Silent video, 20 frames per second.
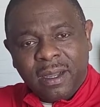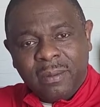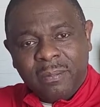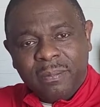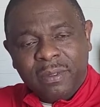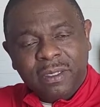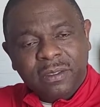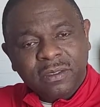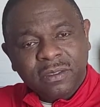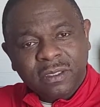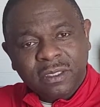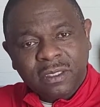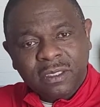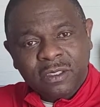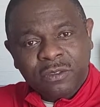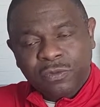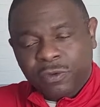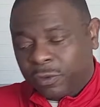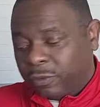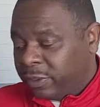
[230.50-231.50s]

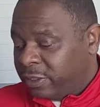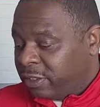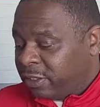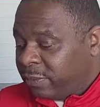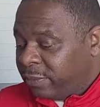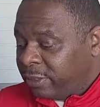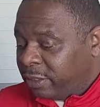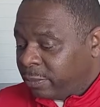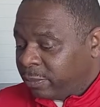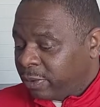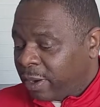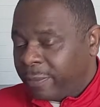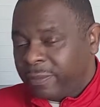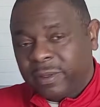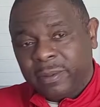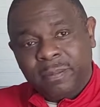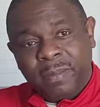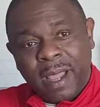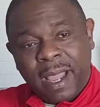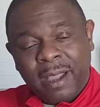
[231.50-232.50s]
penalties for redeeming a
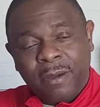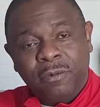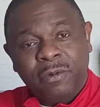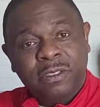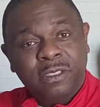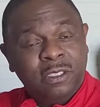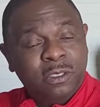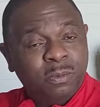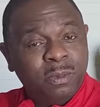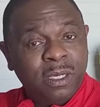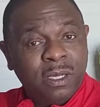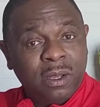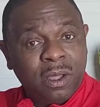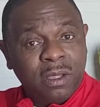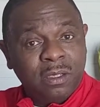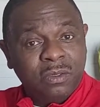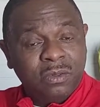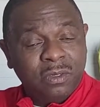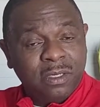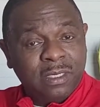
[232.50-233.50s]
property back once it's been
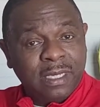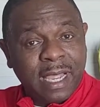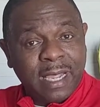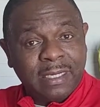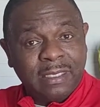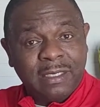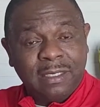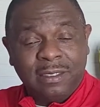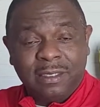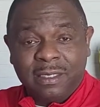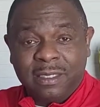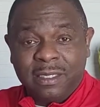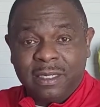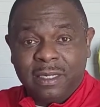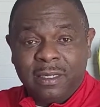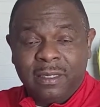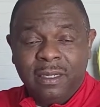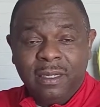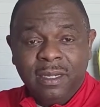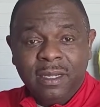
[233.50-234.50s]
lost to a tax sale.
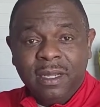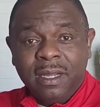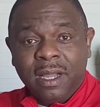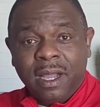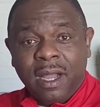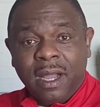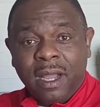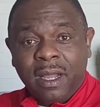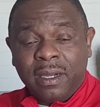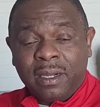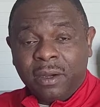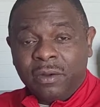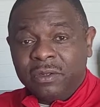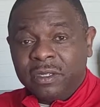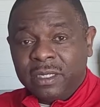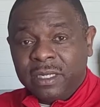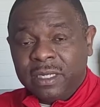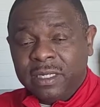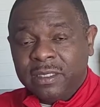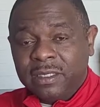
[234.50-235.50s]
Again, go
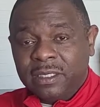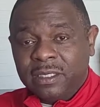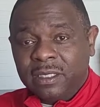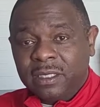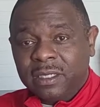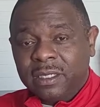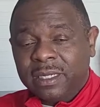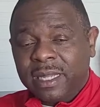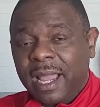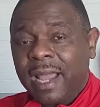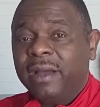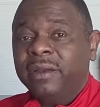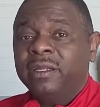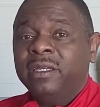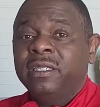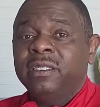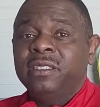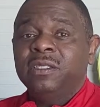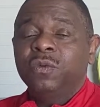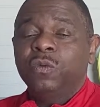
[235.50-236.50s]
to each
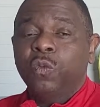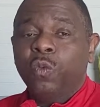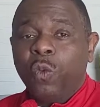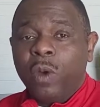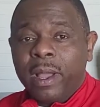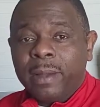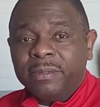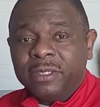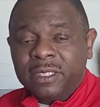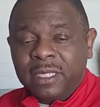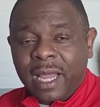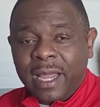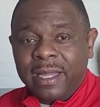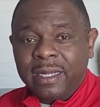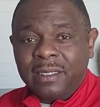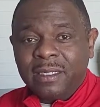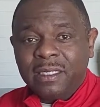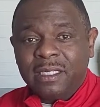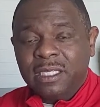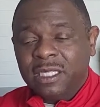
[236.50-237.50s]
county's
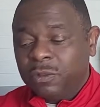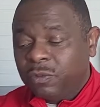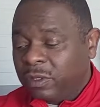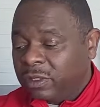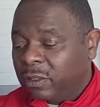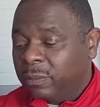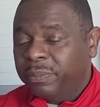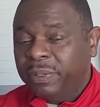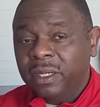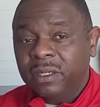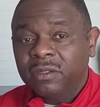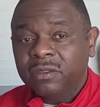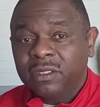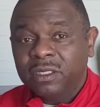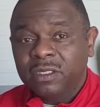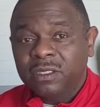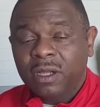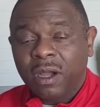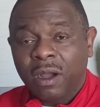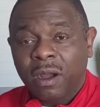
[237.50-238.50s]
website to see what the
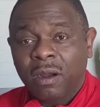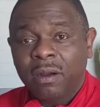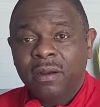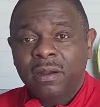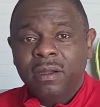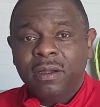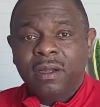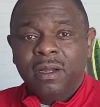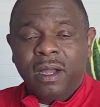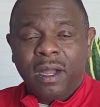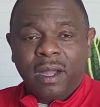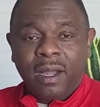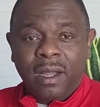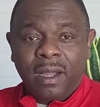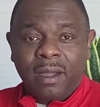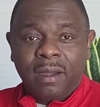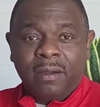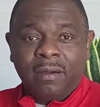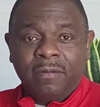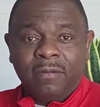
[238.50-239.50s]
penalties are
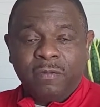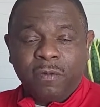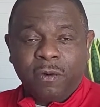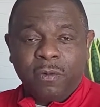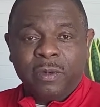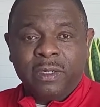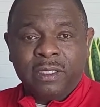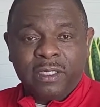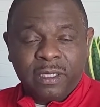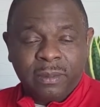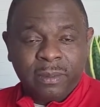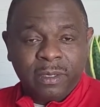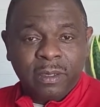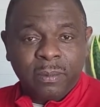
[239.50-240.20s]
for redeeming